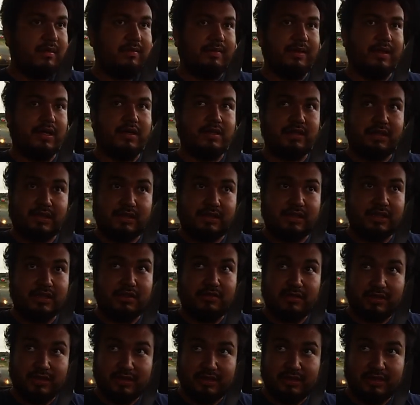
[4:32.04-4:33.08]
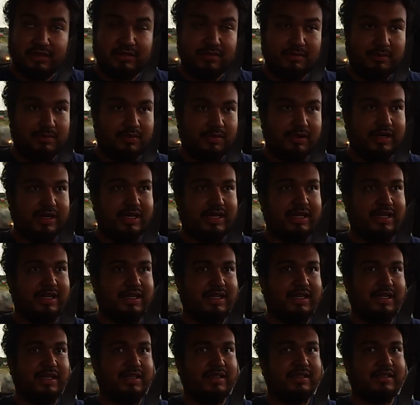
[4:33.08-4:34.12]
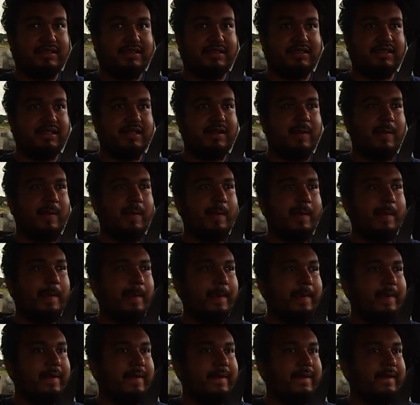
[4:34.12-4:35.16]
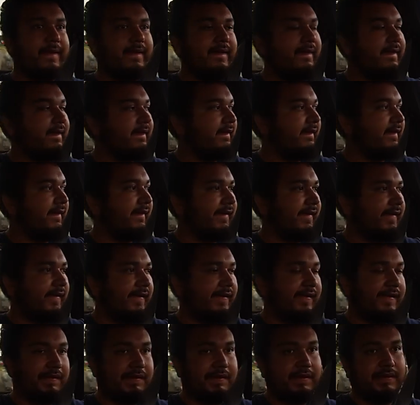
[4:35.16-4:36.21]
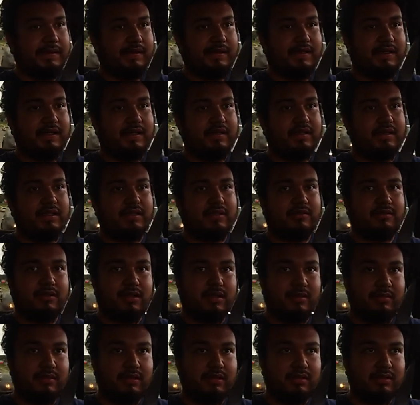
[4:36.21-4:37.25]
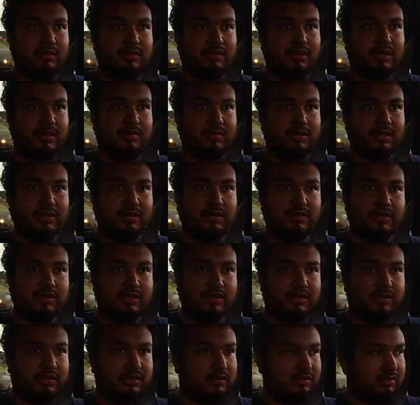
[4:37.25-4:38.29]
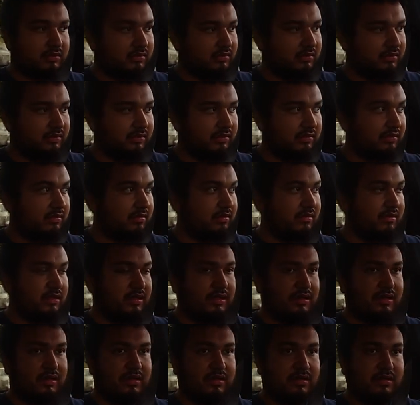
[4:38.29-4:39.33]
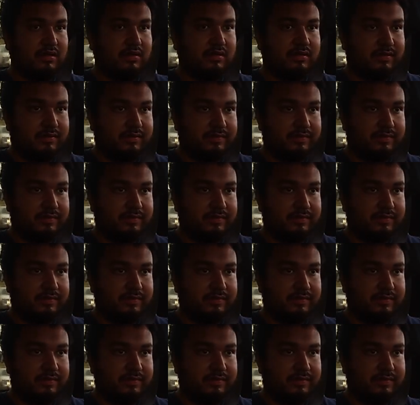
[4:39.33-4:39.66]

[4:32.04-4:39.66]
BR600 a little break, I guess. And yeah, that's what I've been doing. I've been using the